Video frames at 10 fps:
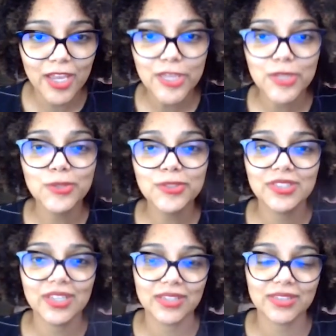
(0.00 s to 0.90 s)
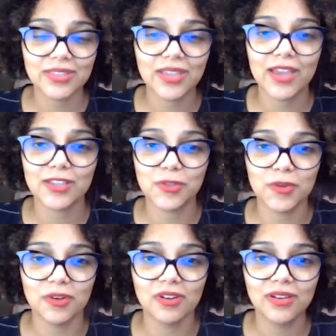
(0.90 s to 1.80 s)
use this as
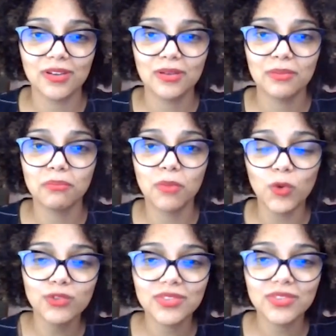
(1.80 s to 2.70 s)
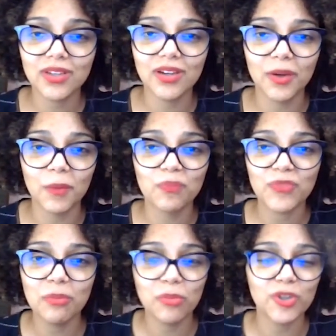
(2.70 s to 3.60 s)
your most
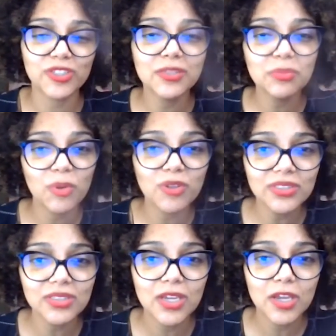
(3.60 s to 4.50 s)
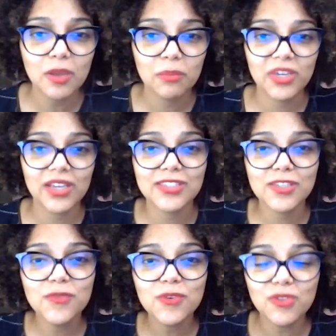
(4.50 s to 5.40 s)
important point, because
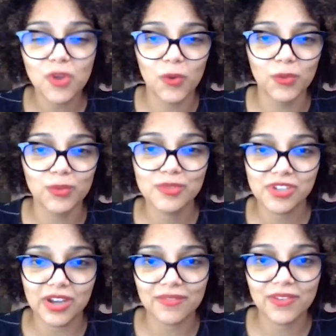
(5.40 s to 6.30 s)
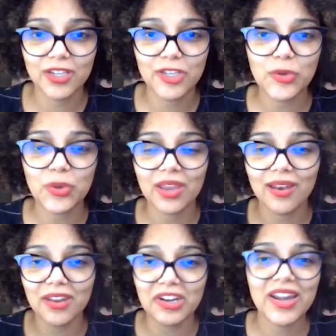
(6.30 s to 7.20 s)
if you know Java, you can
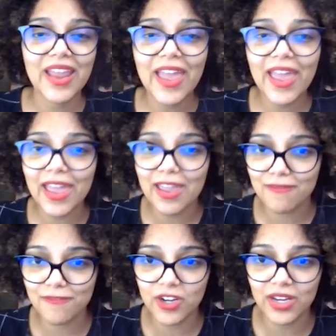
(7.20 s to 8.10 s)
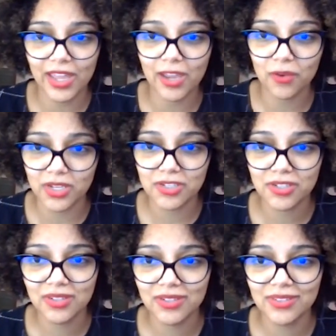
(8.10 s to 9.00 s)
learn every language.
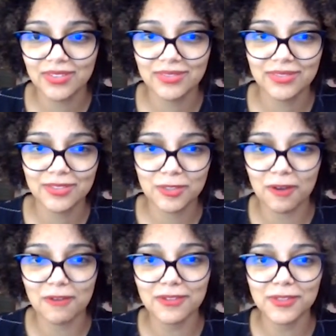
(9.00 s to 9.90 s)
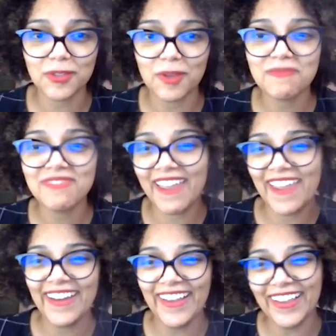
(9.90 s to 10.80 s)
So stop
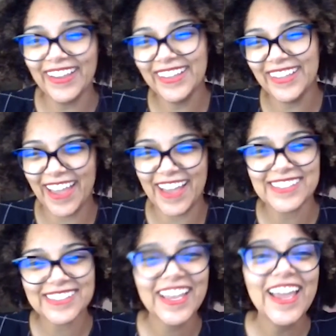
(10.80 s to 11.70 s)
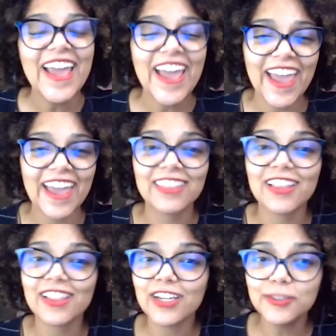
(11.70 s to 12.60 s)
hating, yes, and
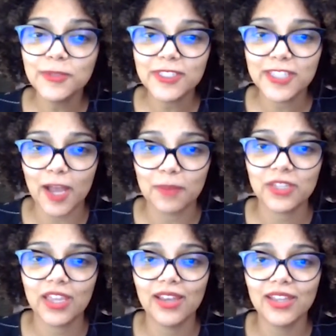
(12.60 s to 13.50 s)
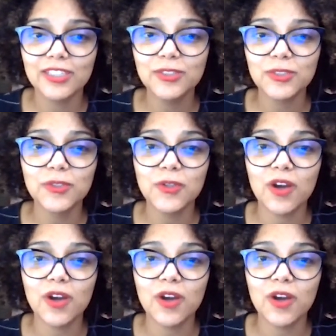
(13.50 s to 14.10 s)
learn to adapt and learn to